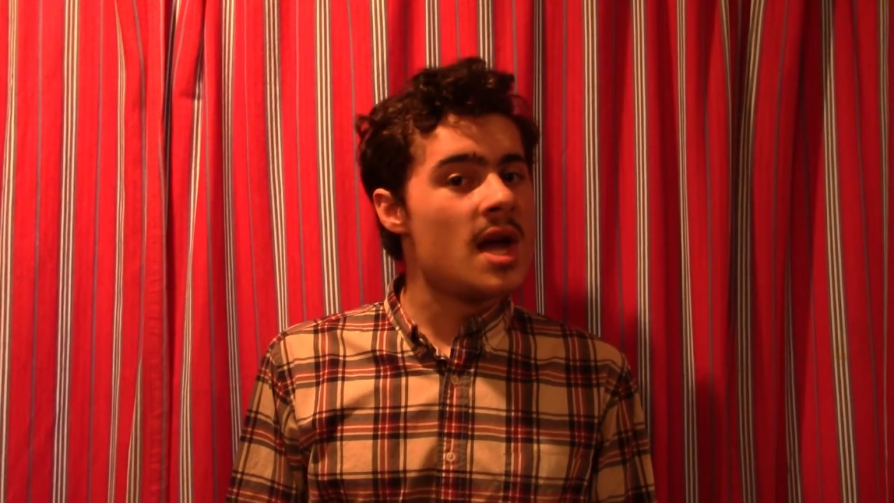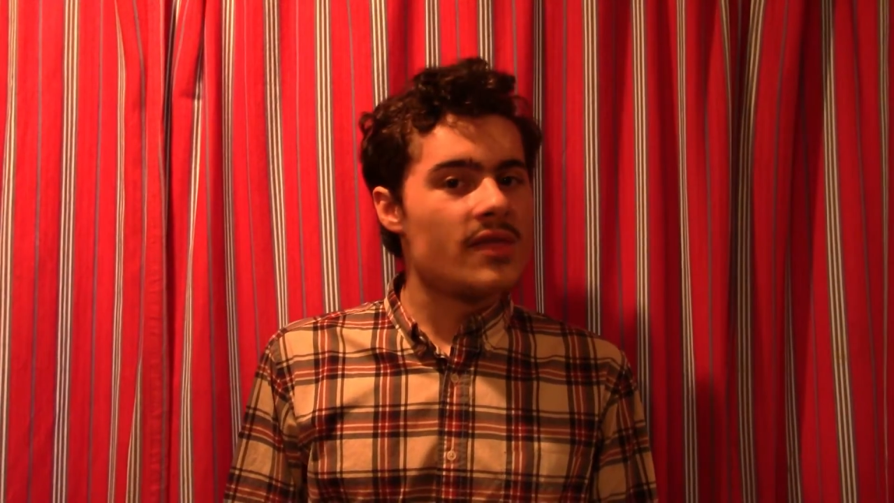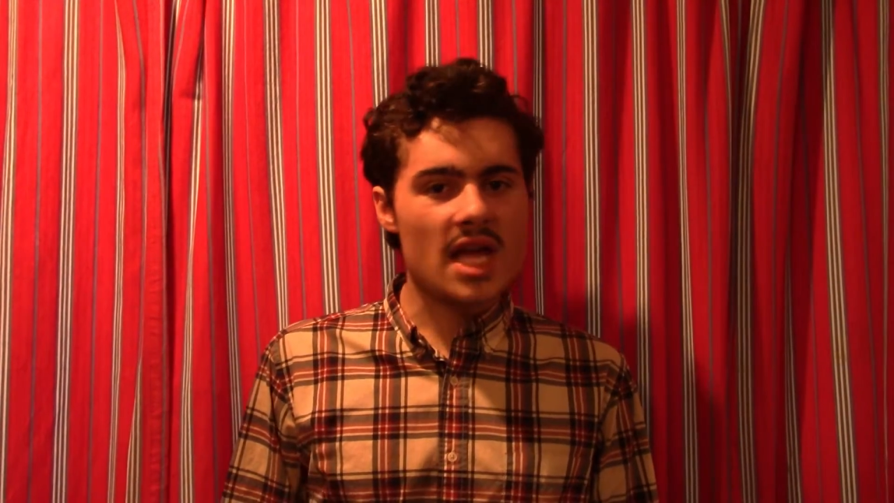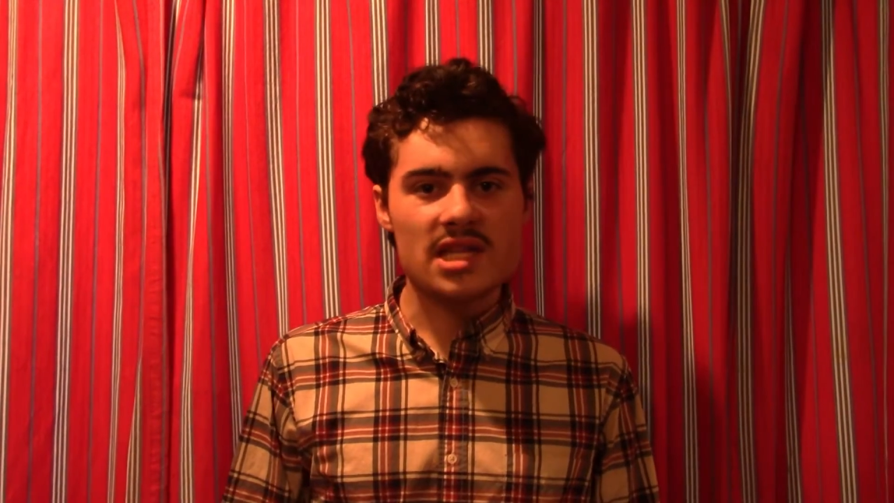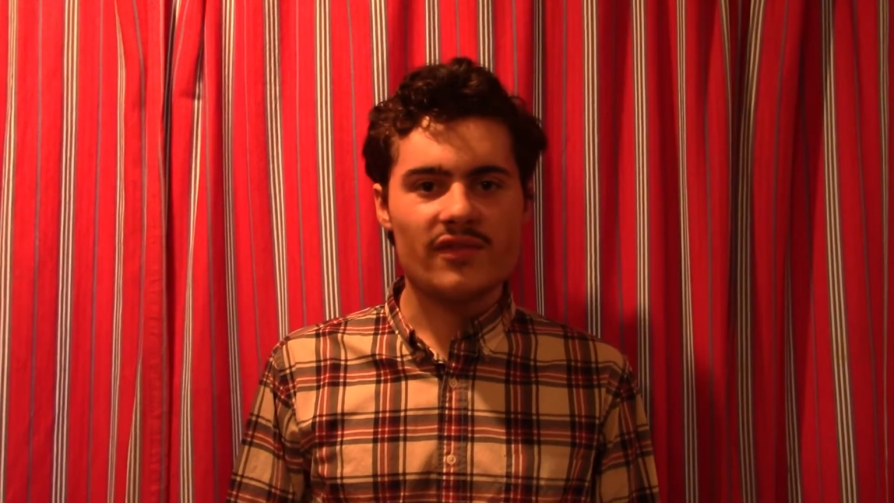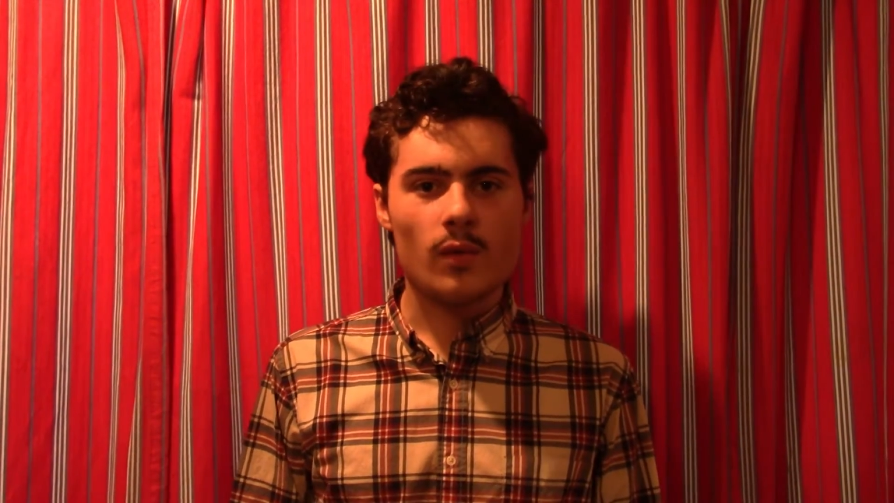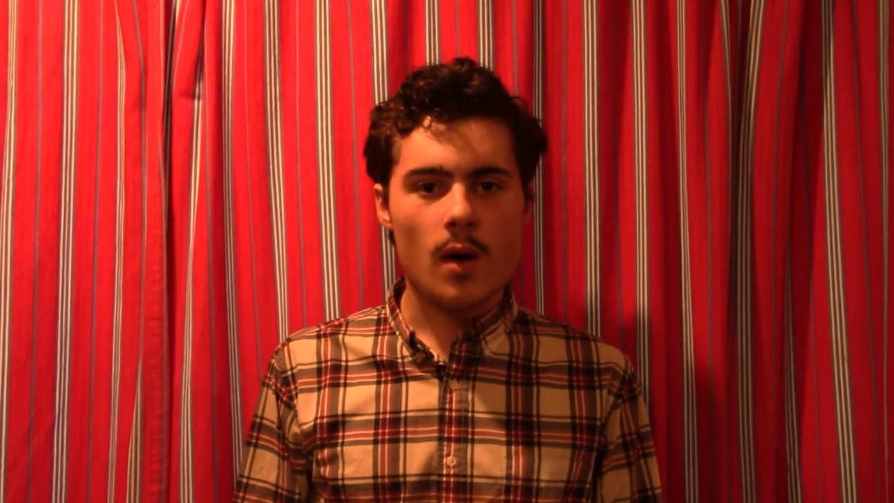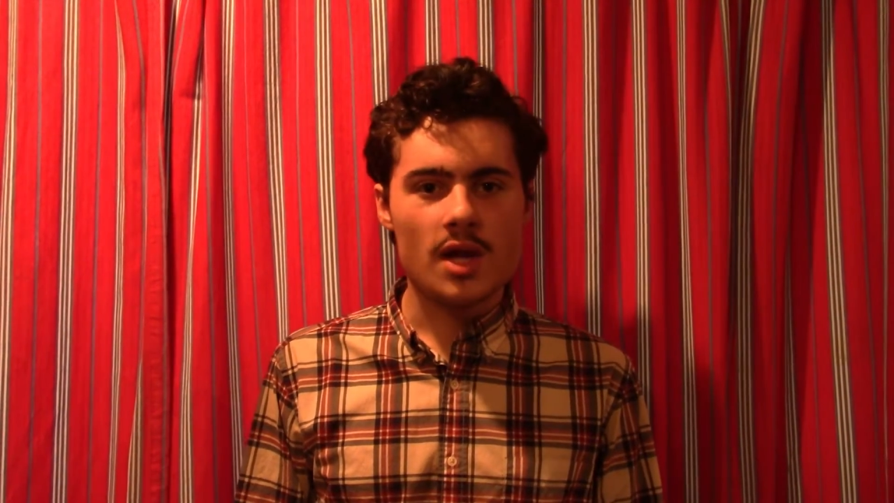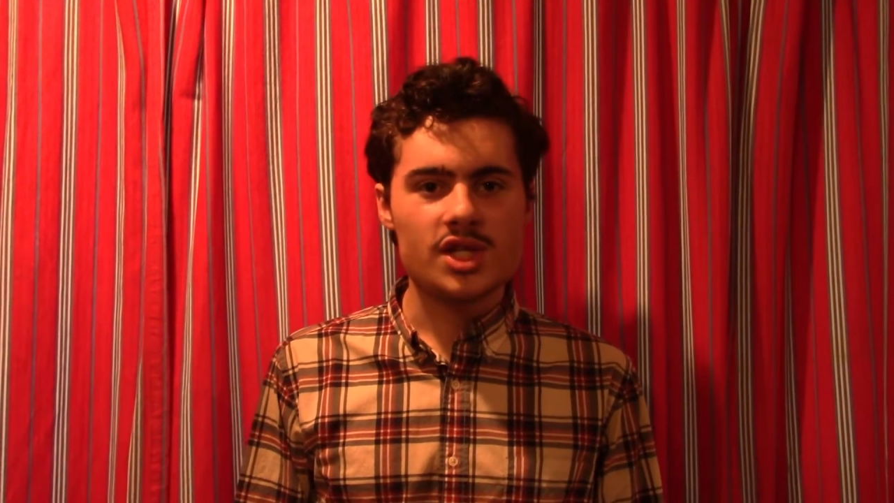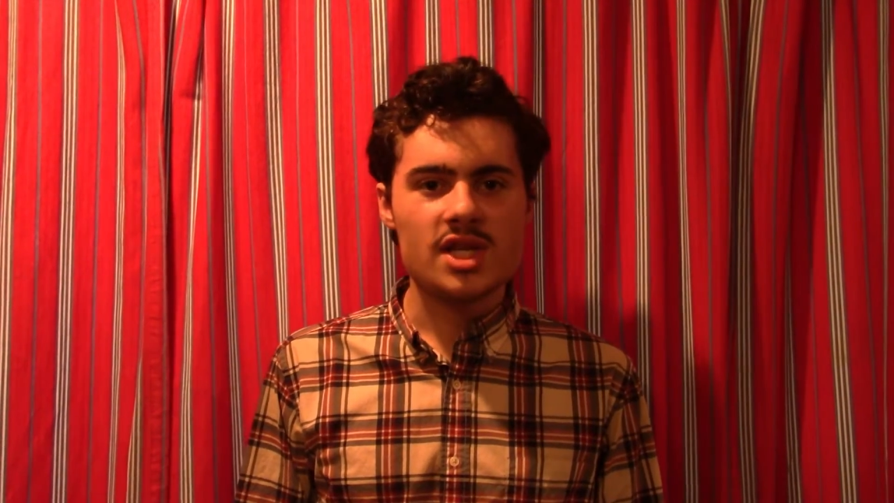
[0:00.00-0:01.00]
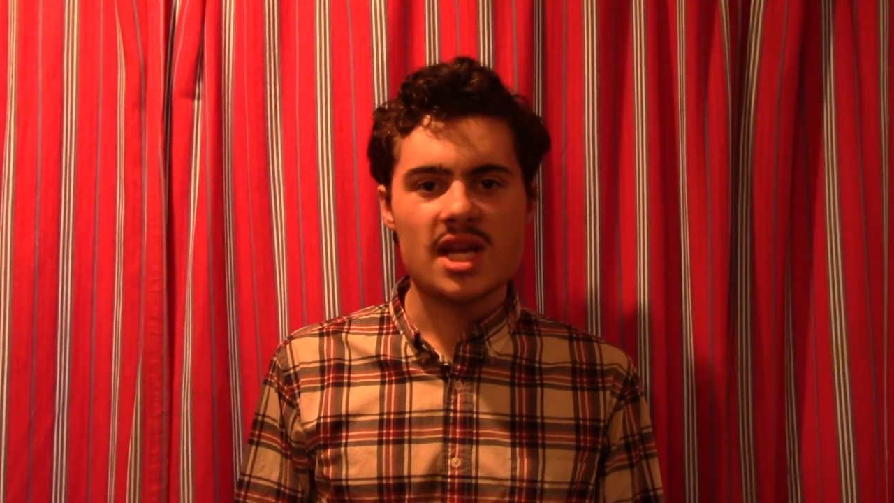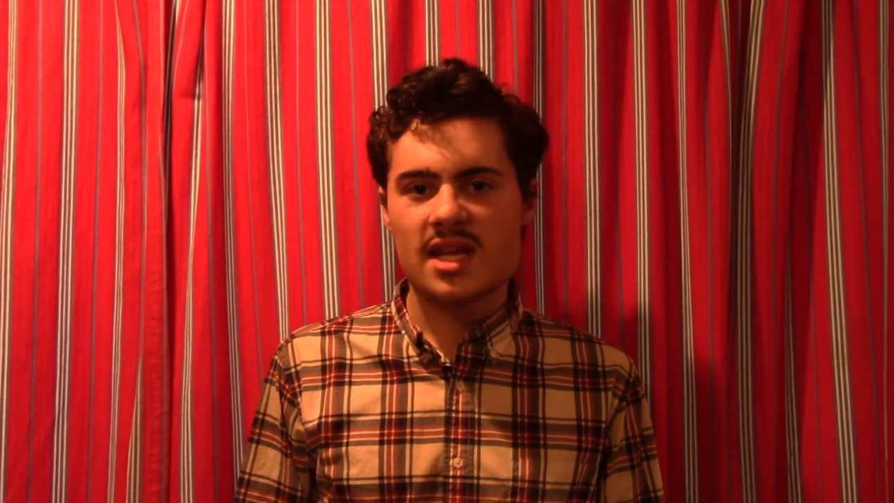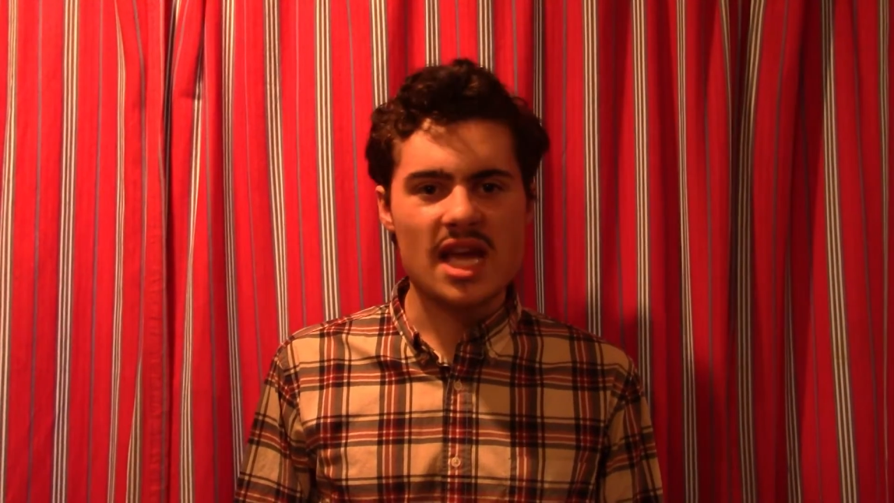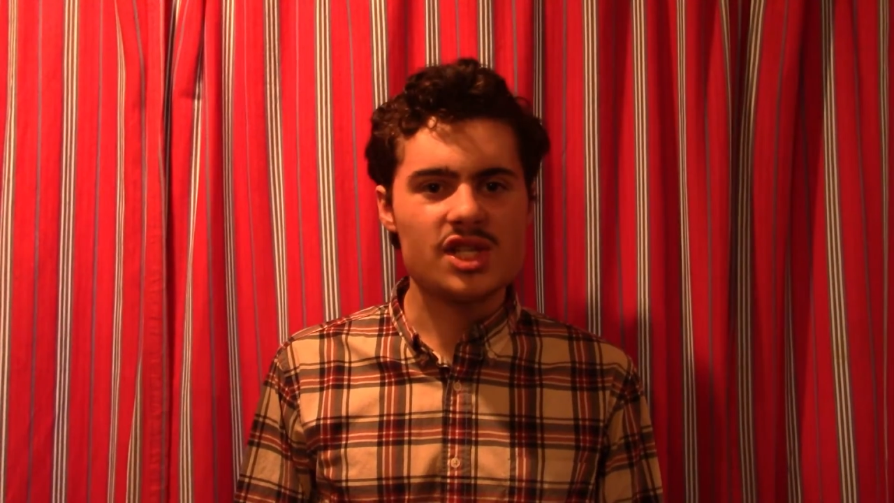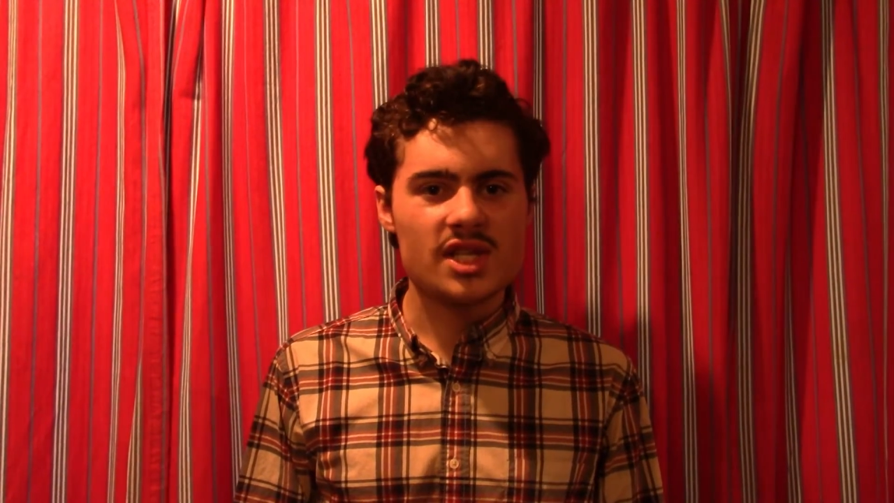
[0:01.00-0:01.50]
Thanks for watching, and
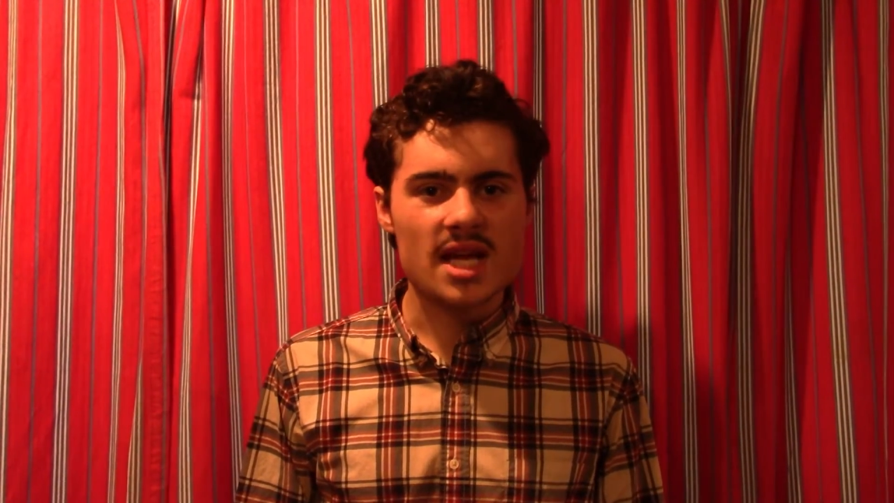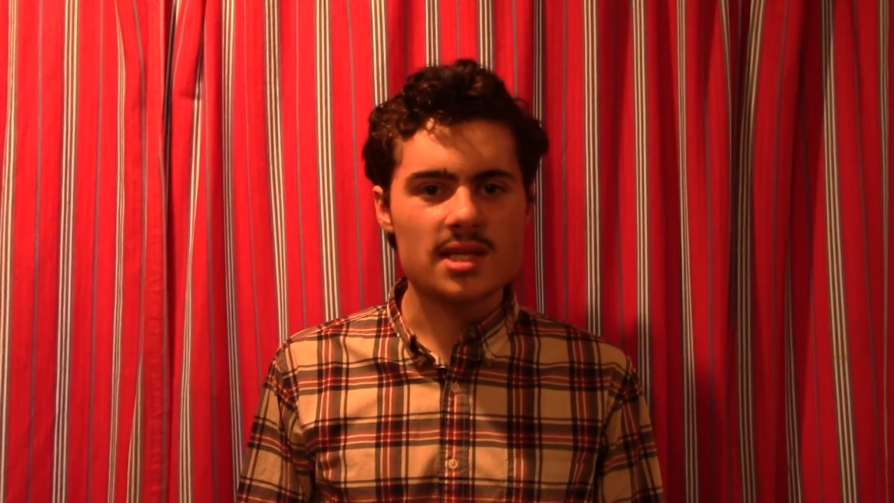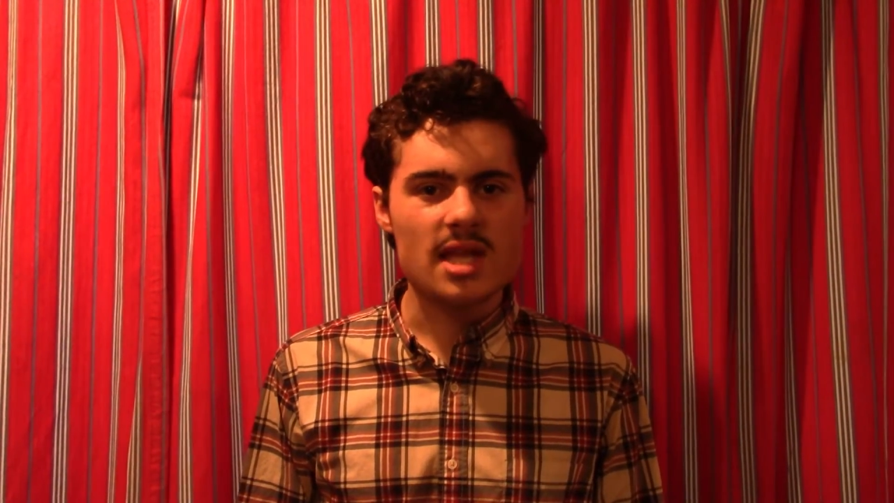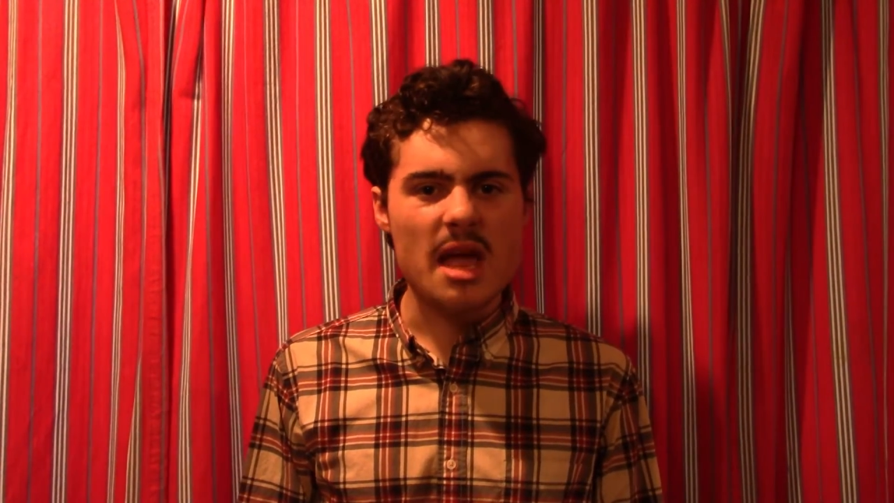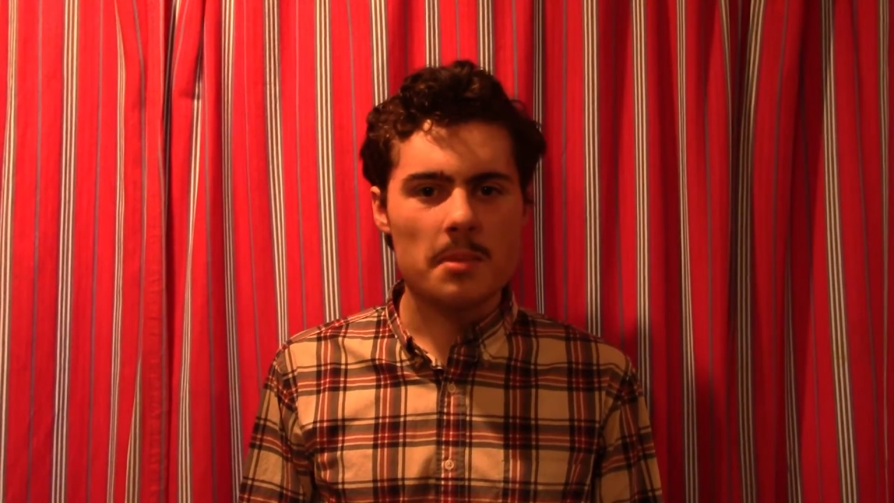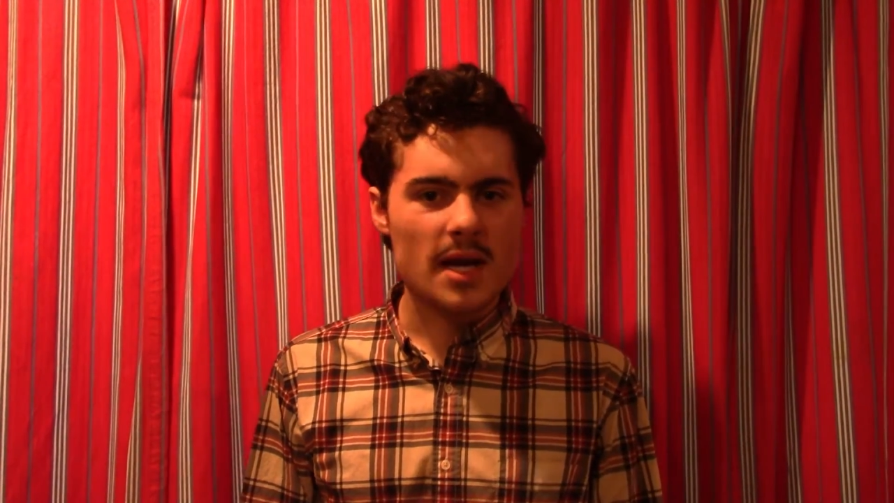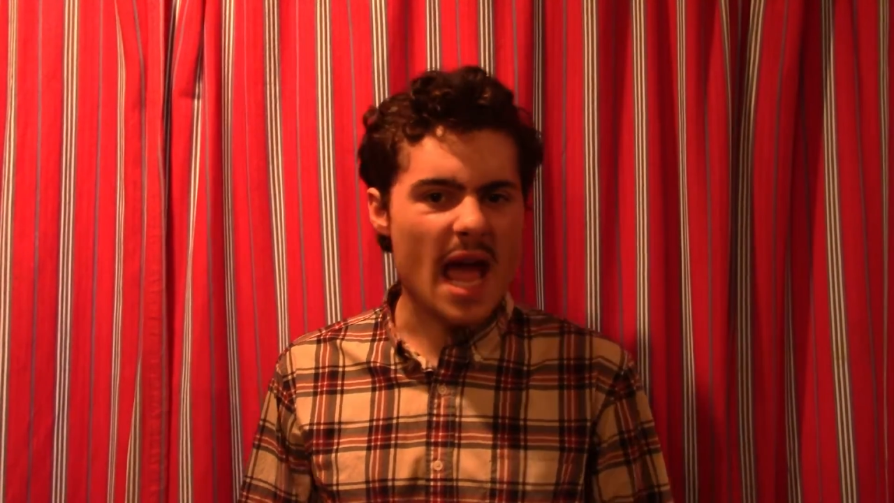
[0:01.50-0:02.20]
catch you next time on